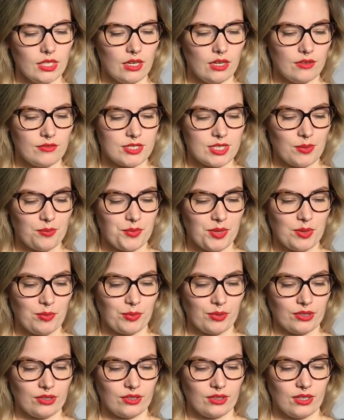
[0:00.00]
of some
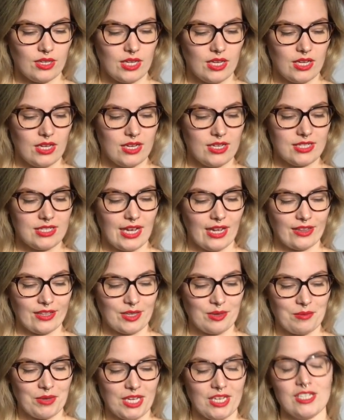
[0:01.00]
people
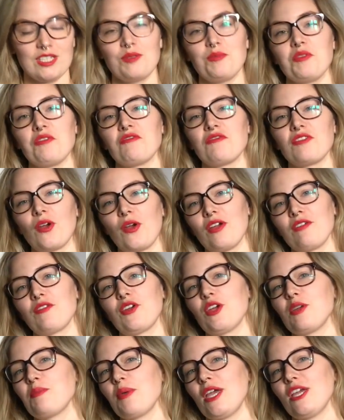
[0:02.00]
telling me to be very,
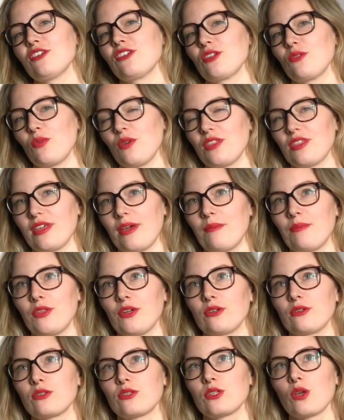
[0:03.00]
very patient with them.
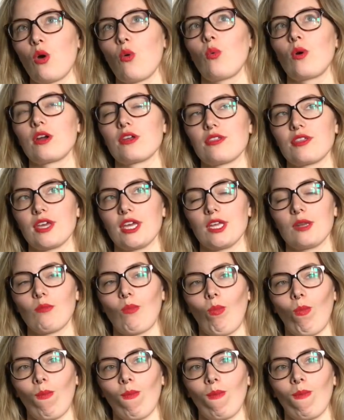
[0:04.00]
They're so worth it,
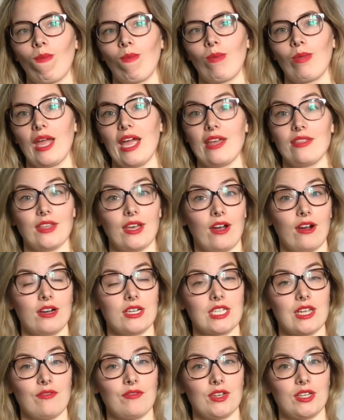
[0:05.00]
and they are
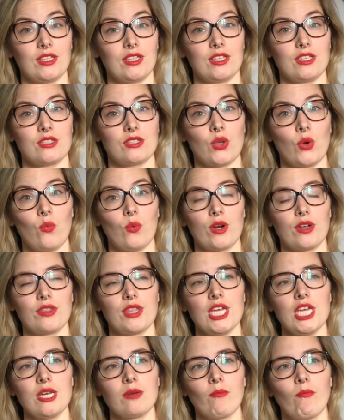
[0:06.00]
definitely so worth
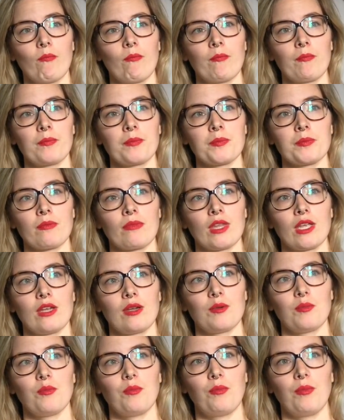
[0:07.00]
it.
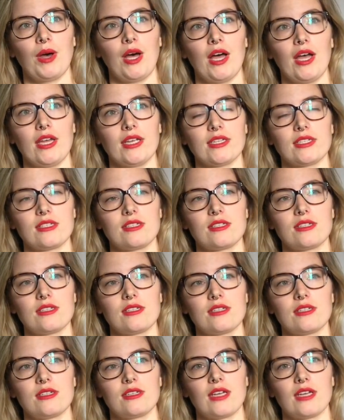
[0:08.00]
But